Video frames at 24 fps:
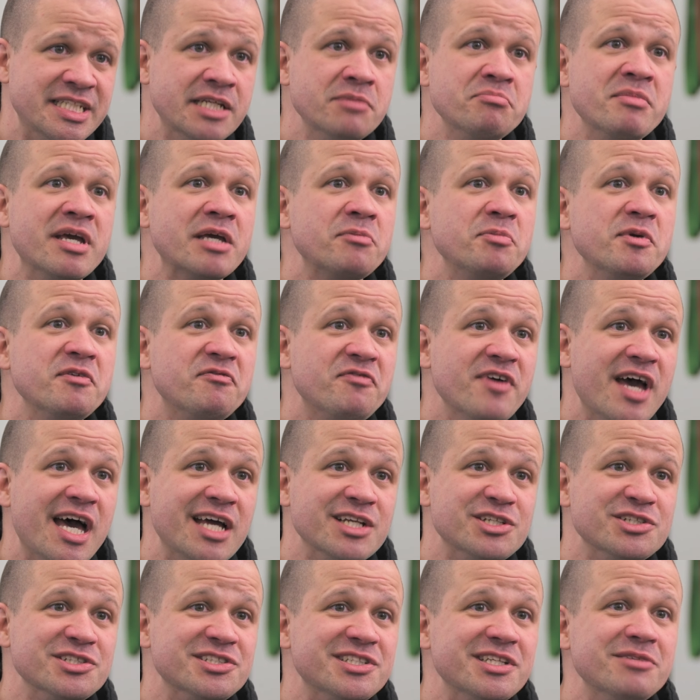Didn't make me
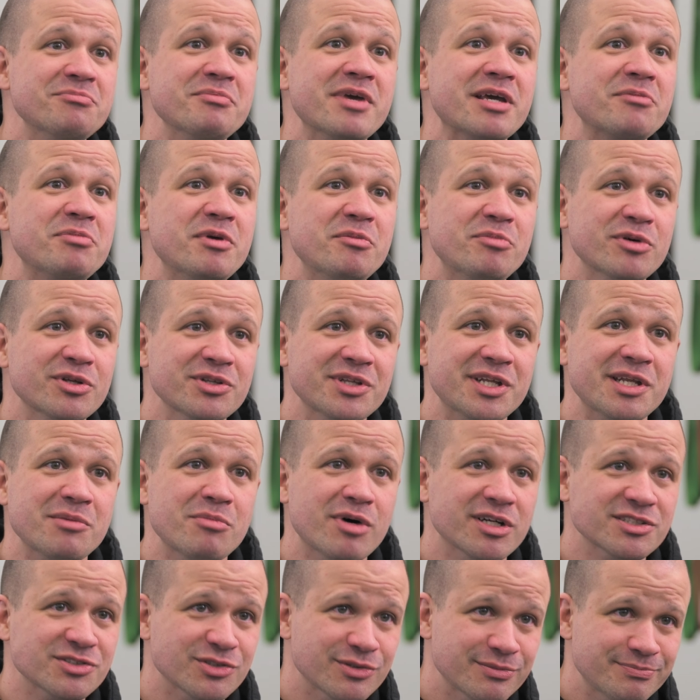fat, just didn't make me build any
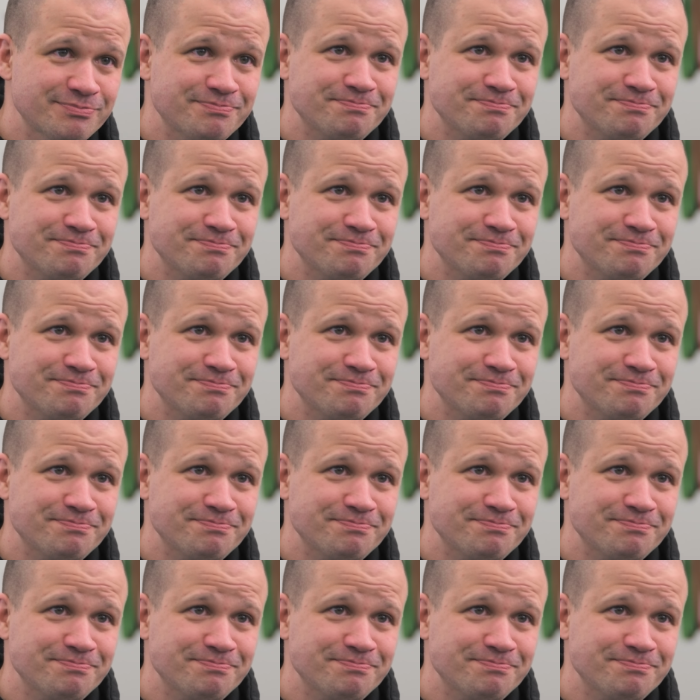muscle.